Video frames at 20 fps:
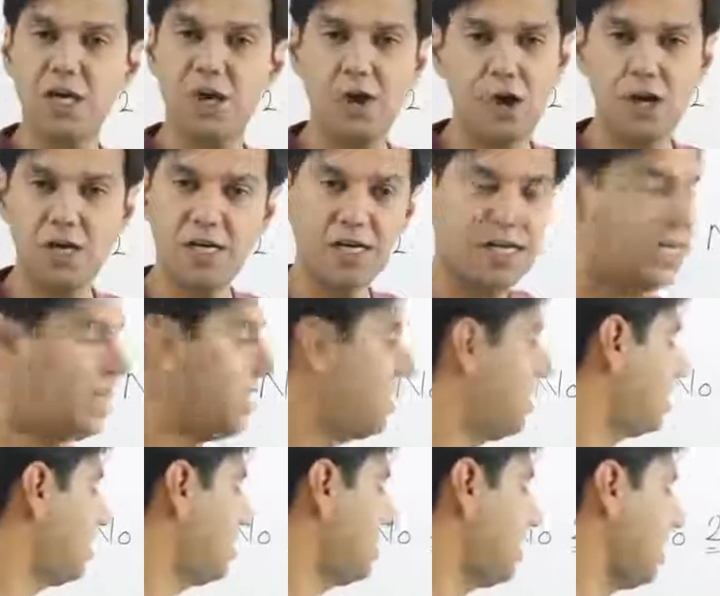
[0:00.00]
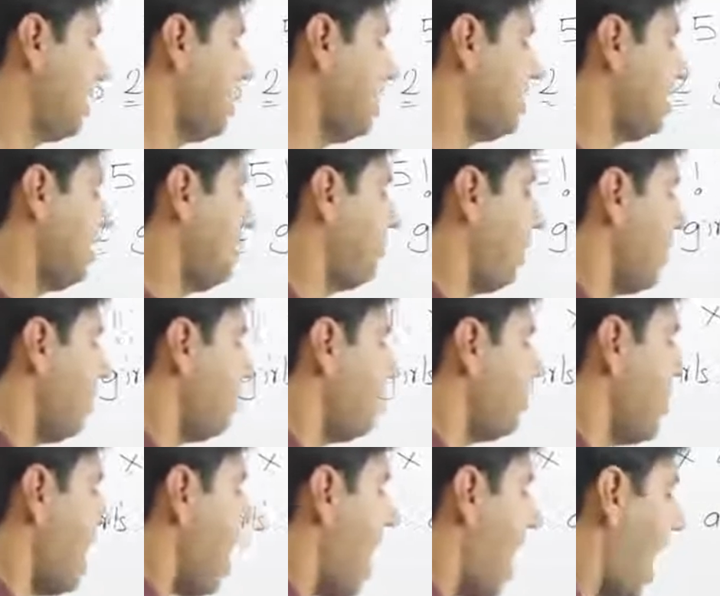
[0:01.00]
are alternate, this is an easy
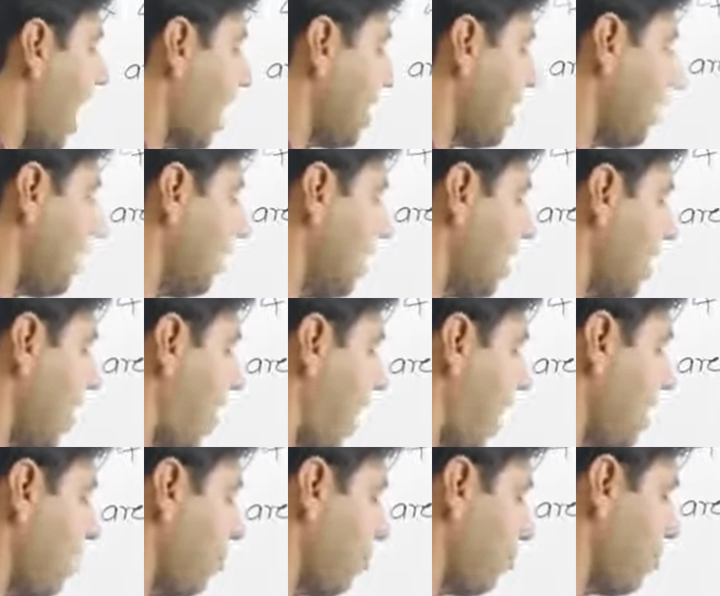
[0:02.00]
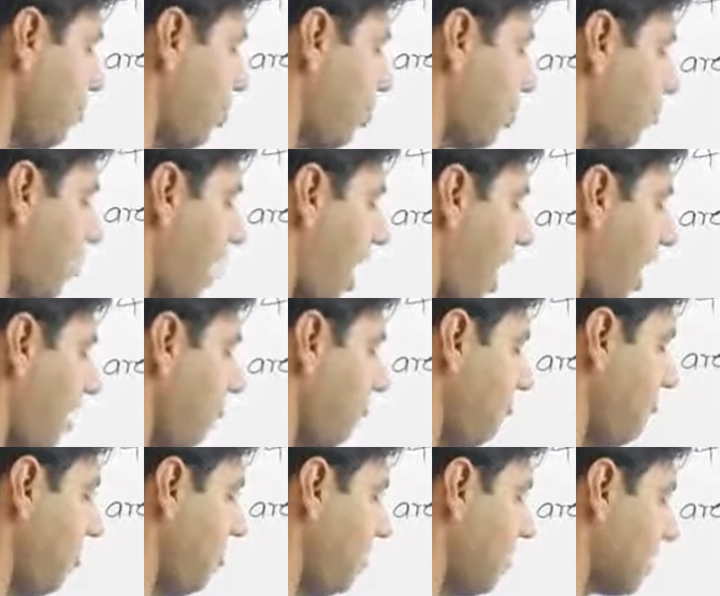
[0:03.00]
one. Either I am going to
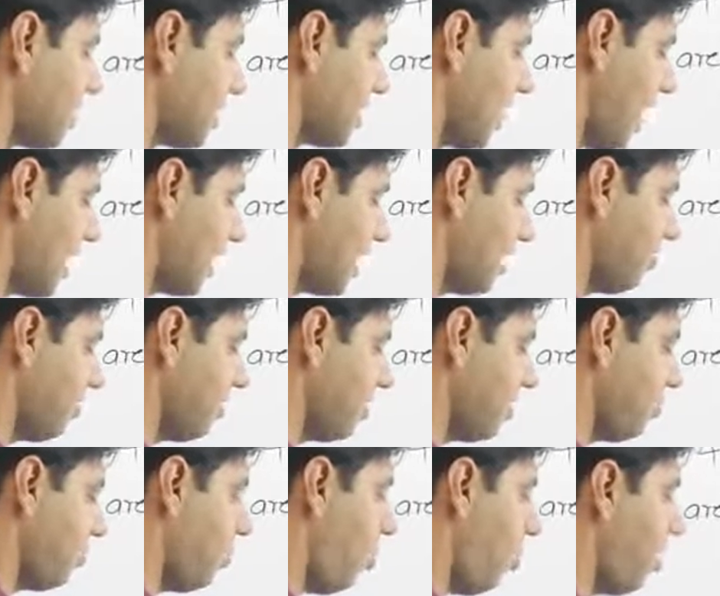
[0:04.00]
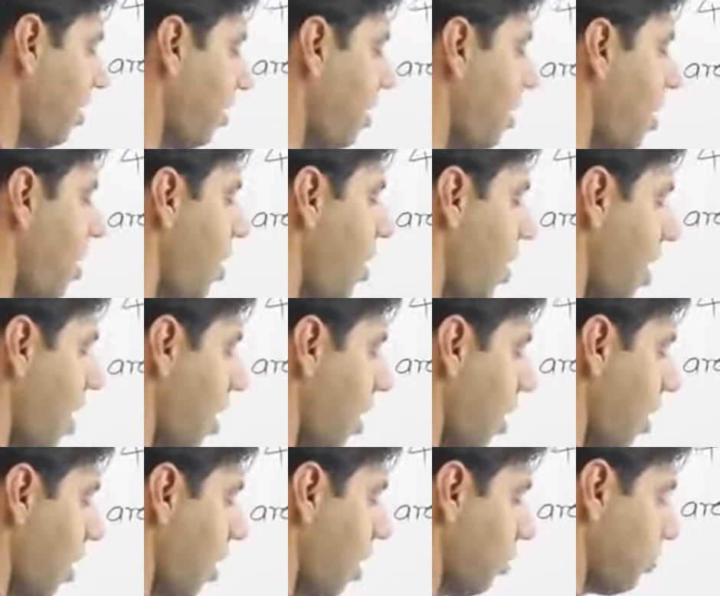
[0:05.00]
have, starting with a boy,
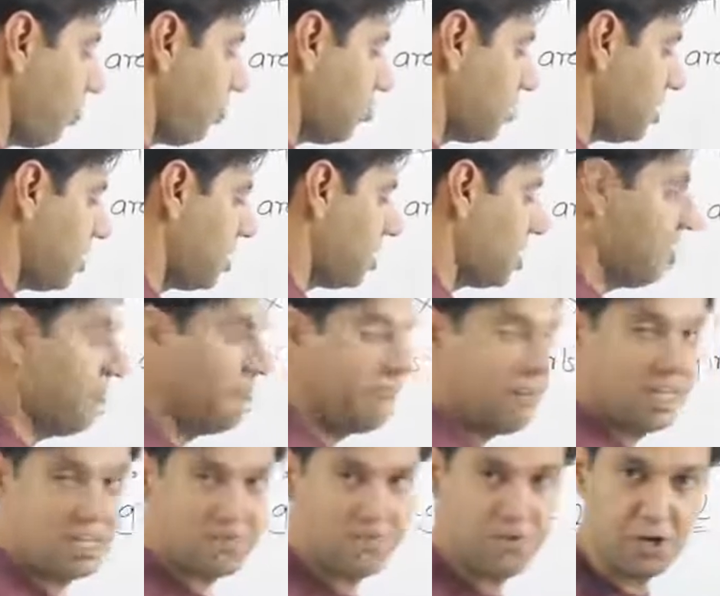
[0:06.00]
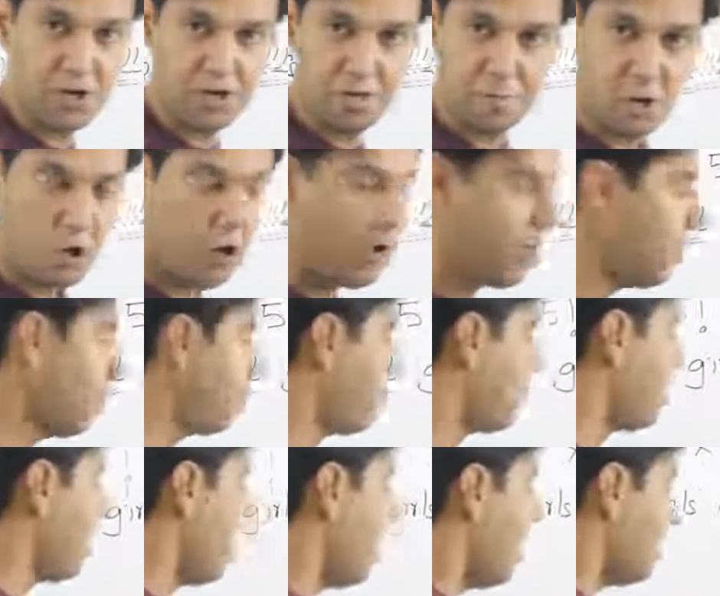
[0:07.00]
a position fixed for a boy,
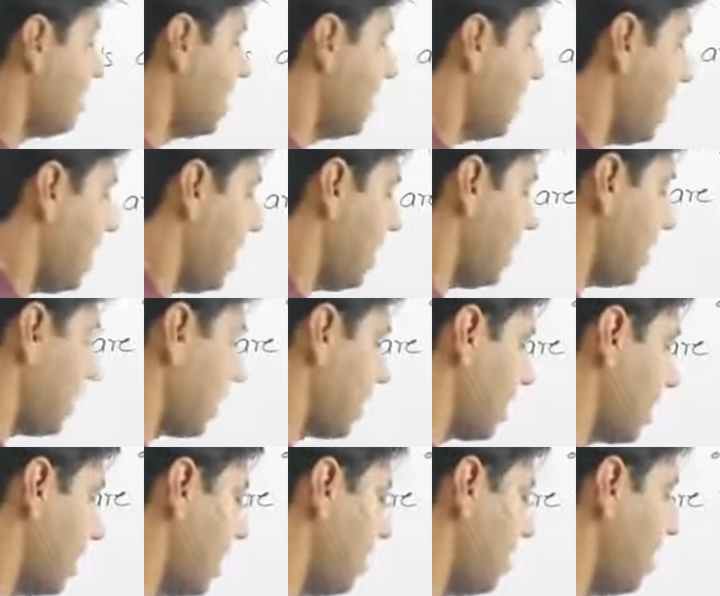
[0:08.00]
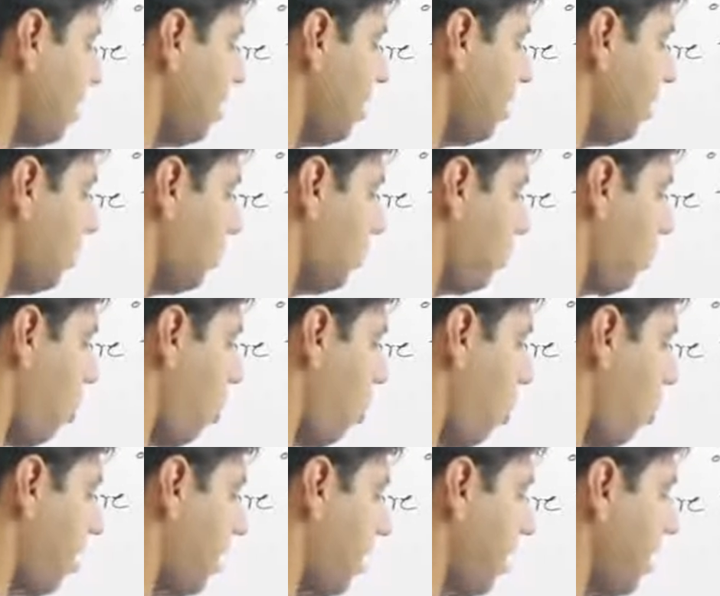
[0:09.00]
then a girl,
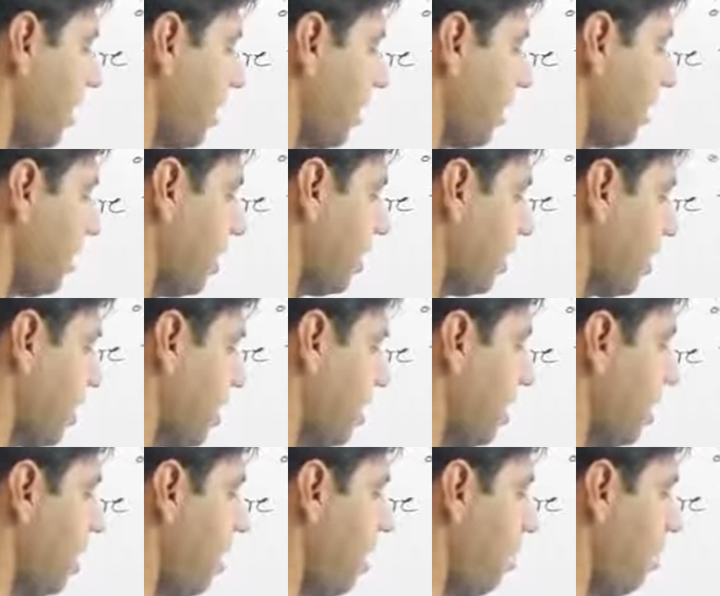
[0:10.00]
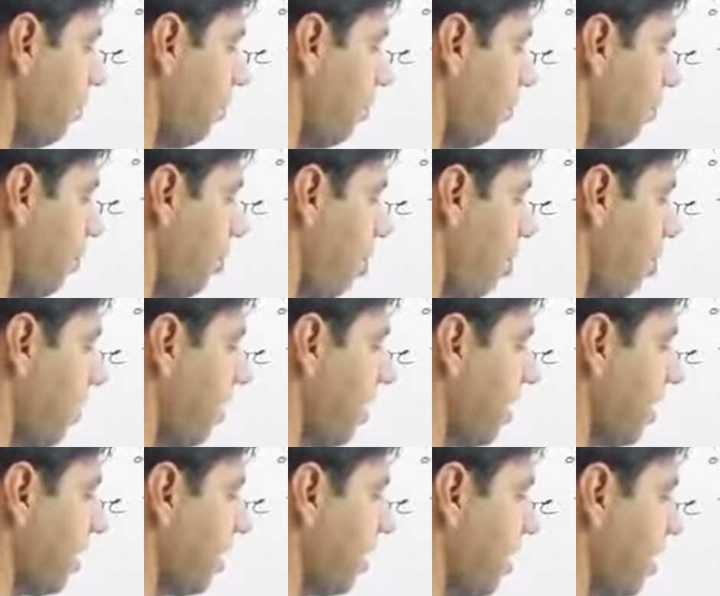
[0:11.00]
boy, girl,
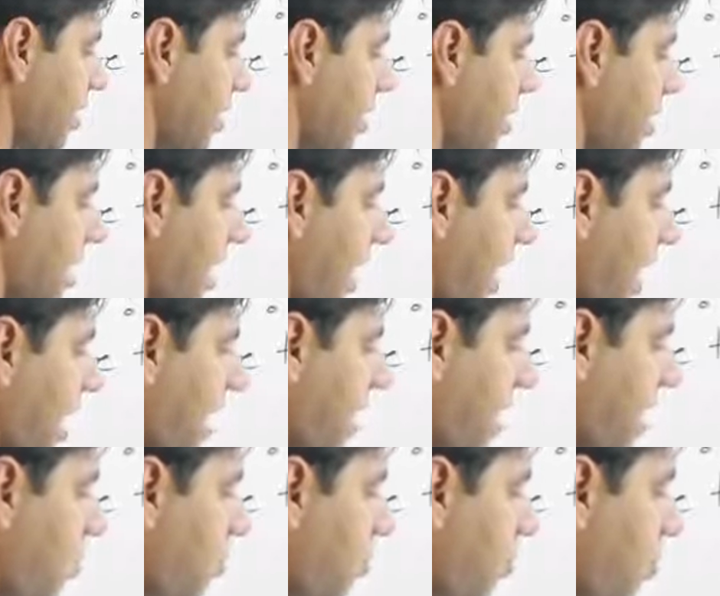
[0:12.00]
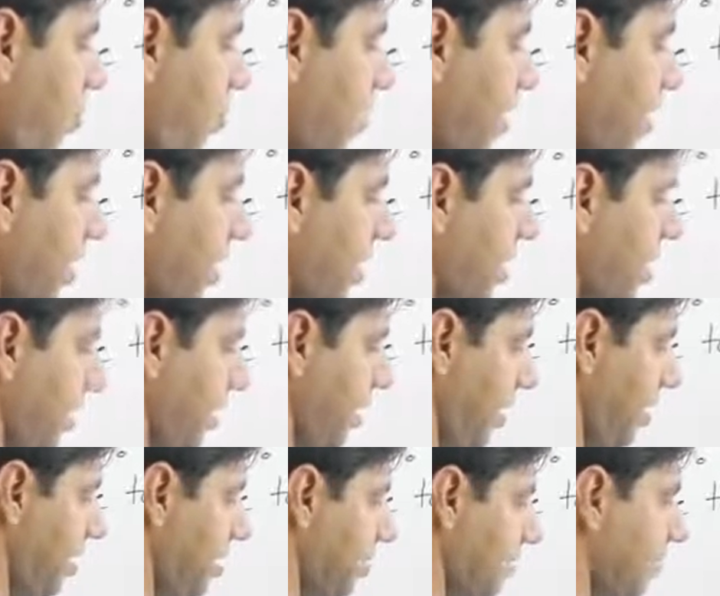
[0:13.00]
boy, girl, and a boy, girl.